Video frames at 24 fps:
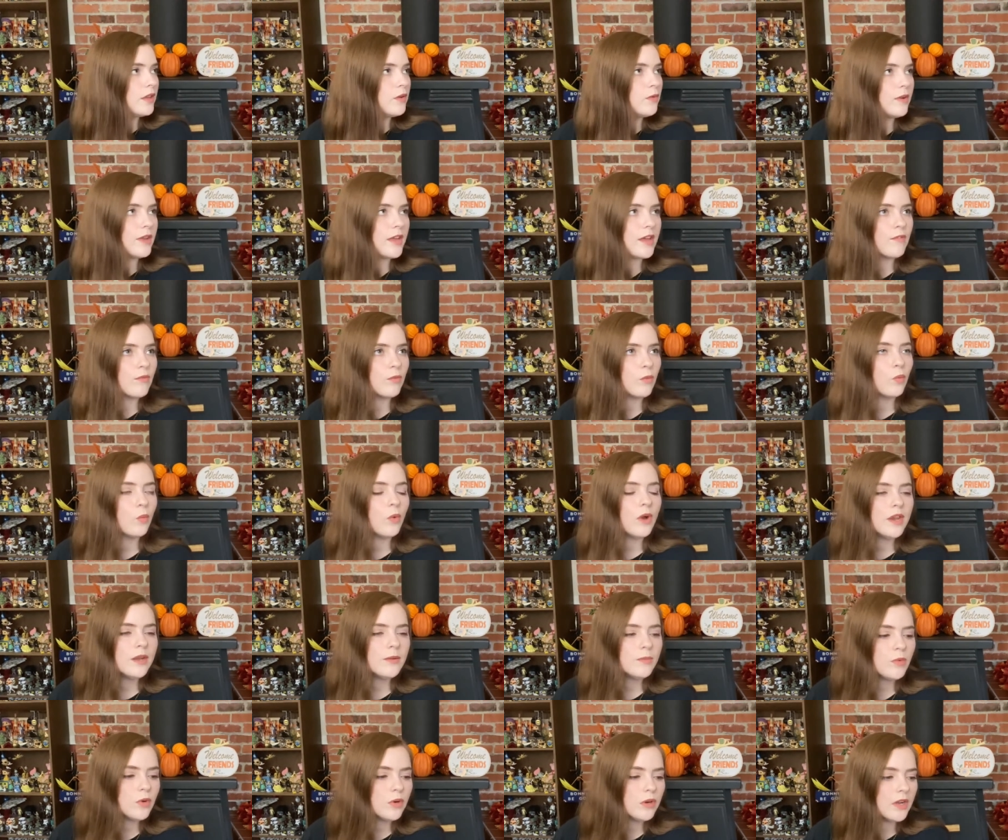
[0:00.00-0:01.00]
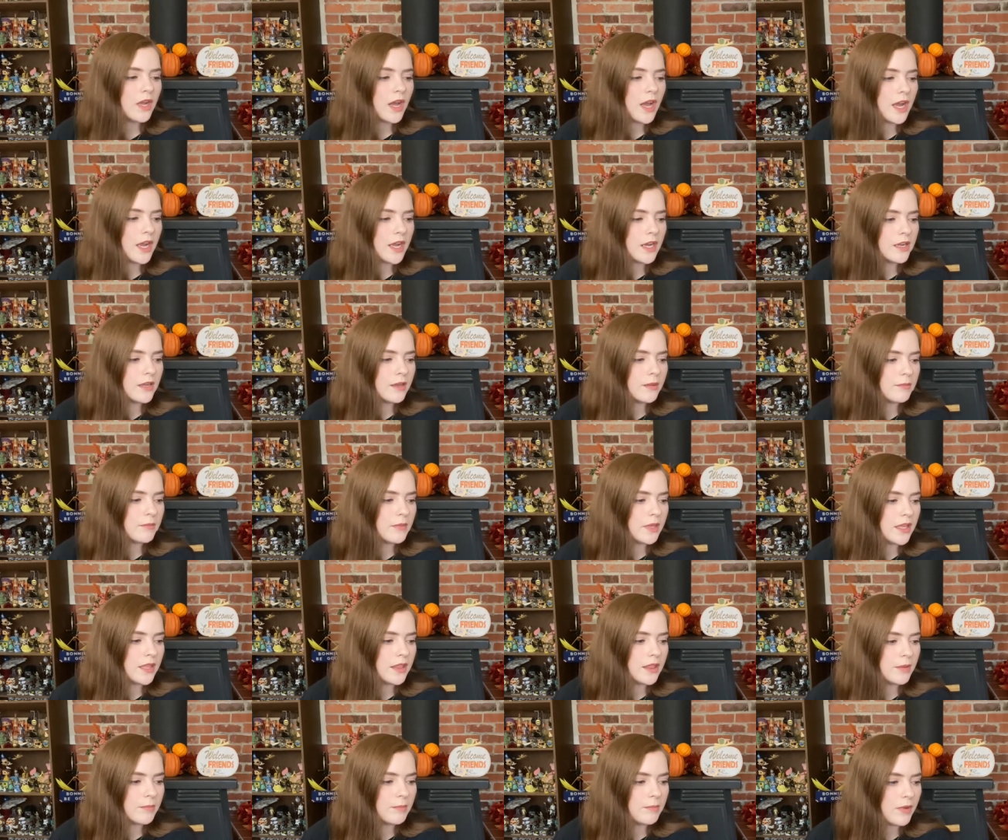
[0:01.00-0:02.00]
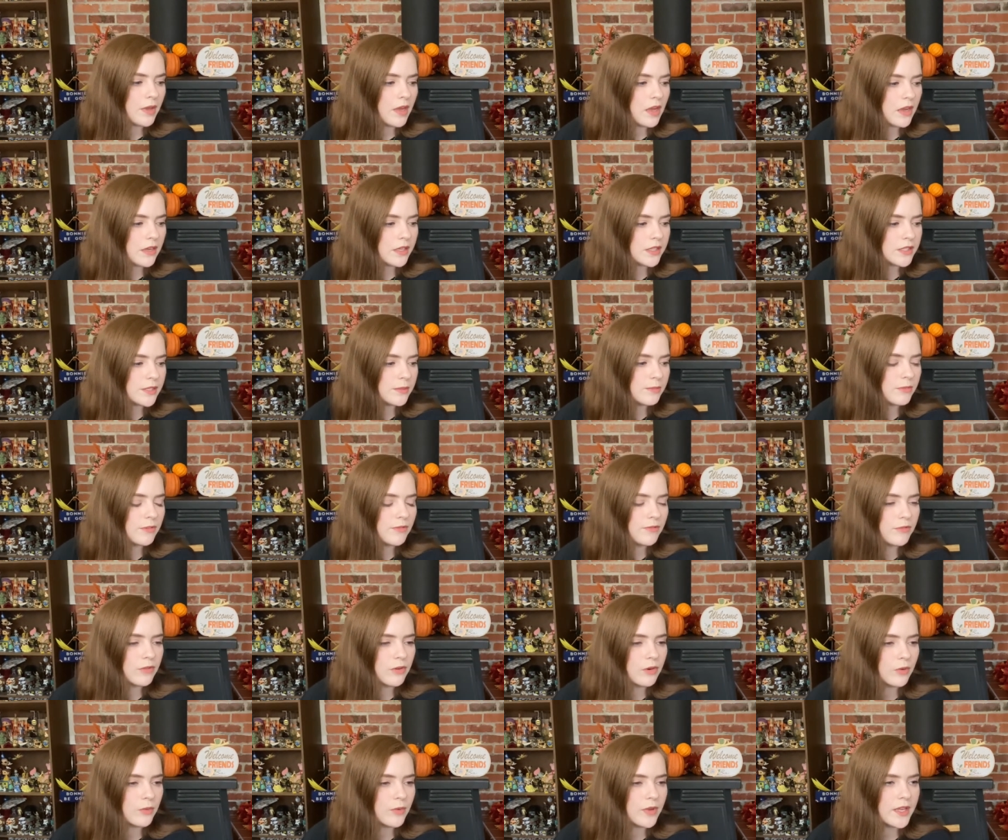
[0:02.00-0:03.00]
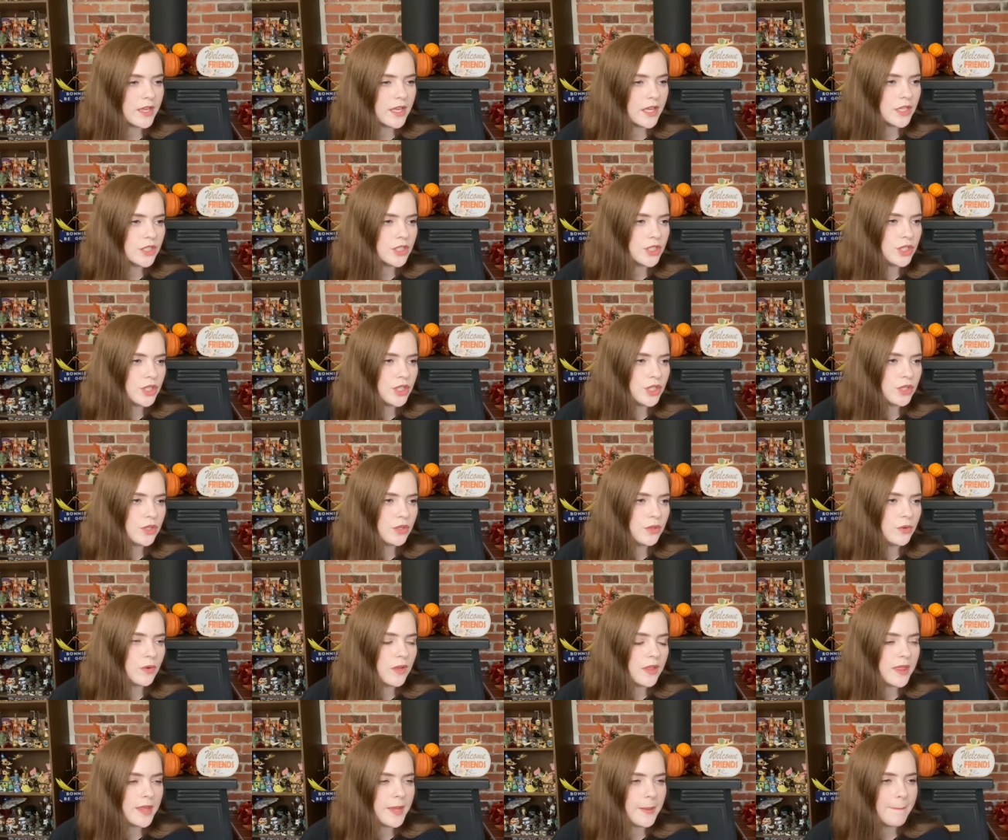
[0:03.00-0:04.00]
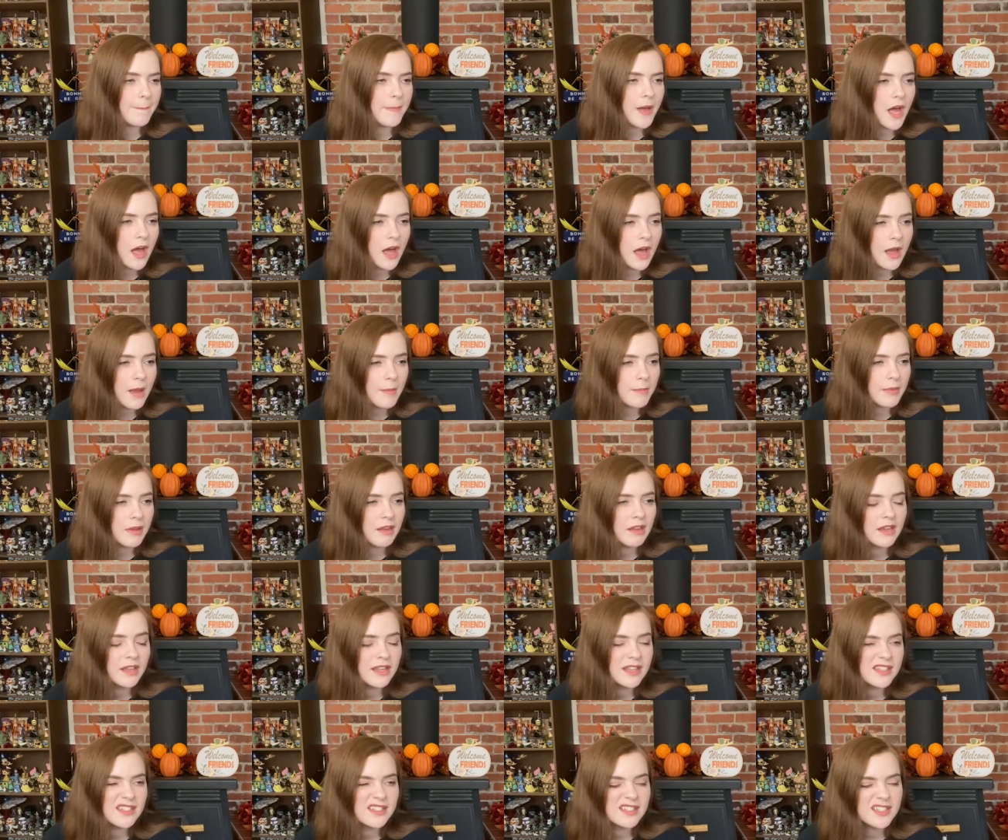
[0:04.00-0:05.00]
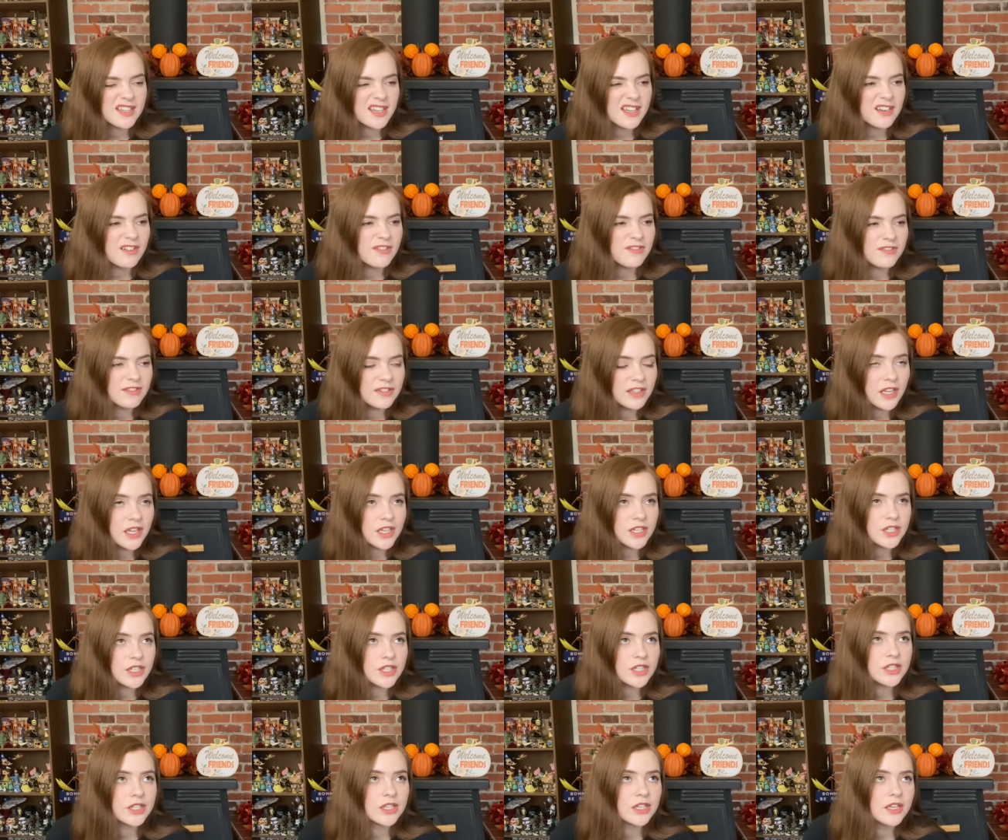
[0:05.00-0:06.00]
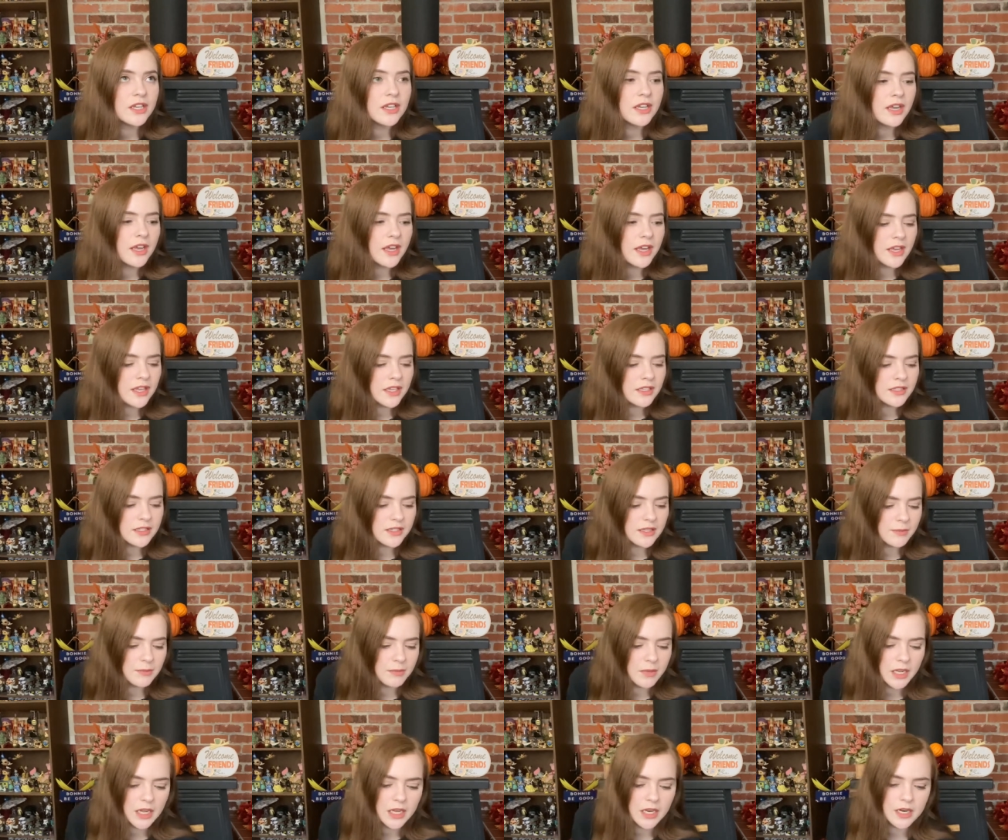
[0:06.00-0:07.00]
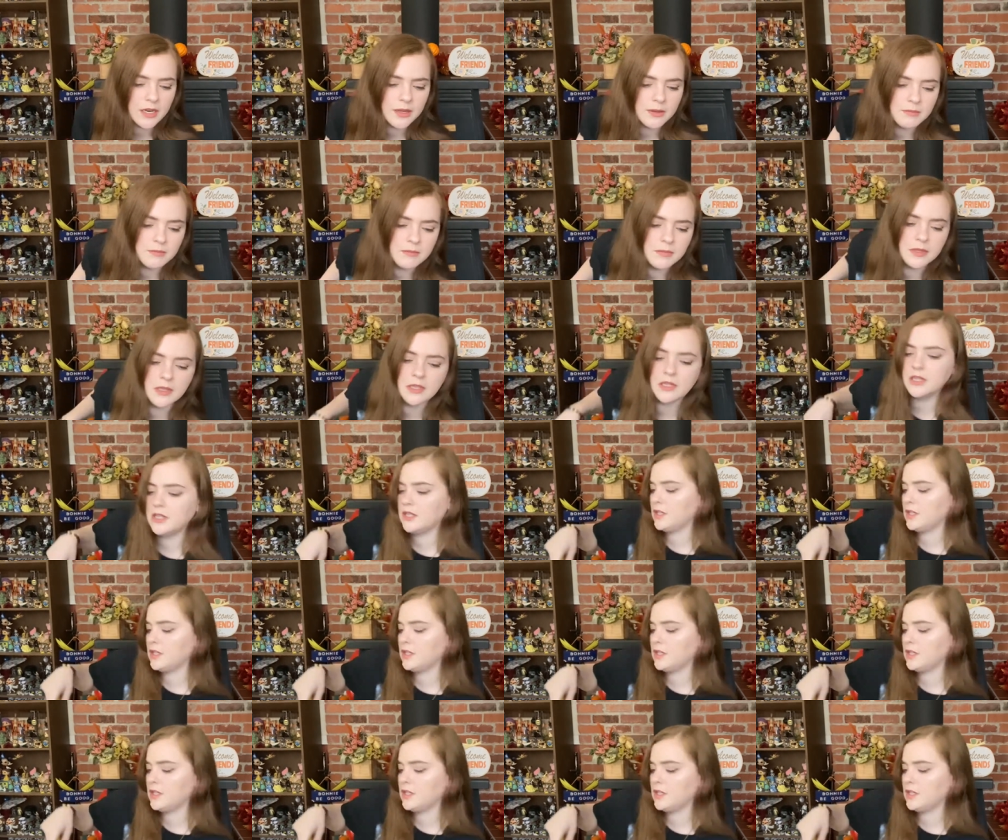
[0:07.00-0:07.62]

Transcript: we have one more item in the box before we get to the pop. It's kind of flush against the bottom.